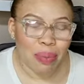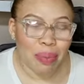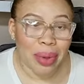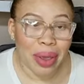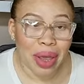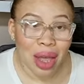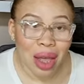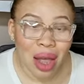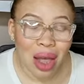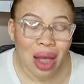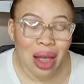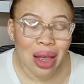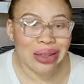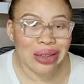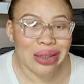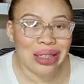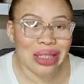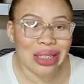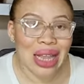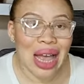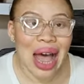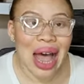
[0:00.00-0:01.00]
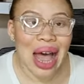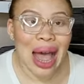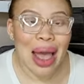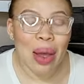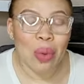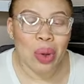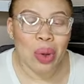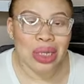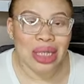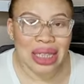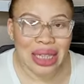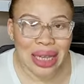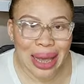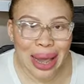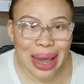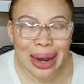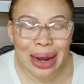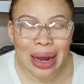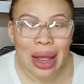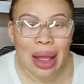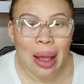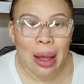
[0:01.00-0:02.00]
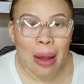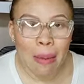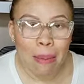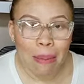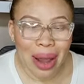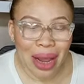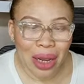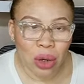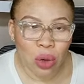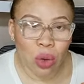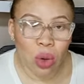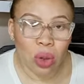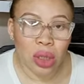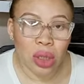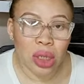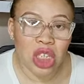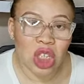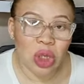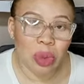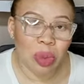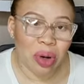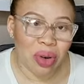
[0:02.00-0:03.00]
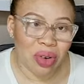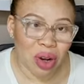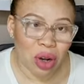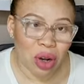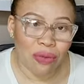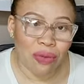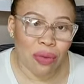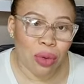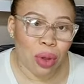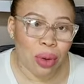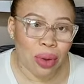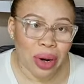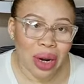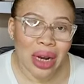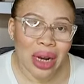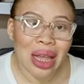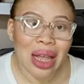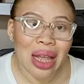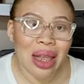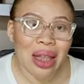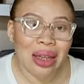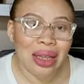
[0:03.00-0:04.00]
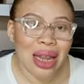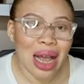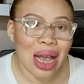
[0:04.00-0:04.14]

Because I was led by the Holy Spirit of God.